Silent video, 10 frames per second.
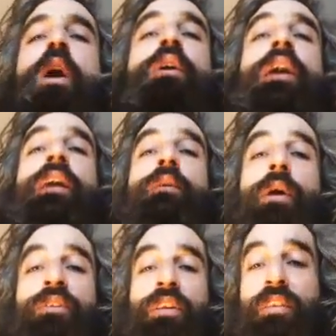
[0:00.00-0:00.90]
Okay, anyway, I
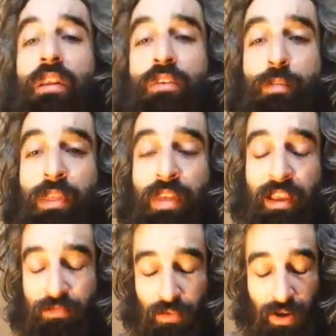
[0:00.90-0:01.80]
was continuing to be
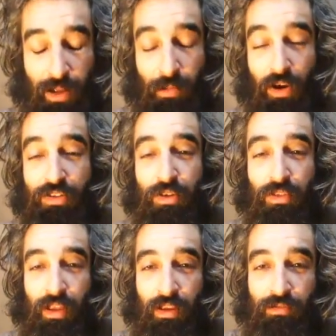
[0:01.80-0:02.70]
thankful. I'm also
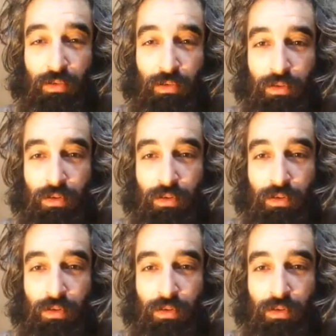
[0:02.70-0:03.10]
thankful.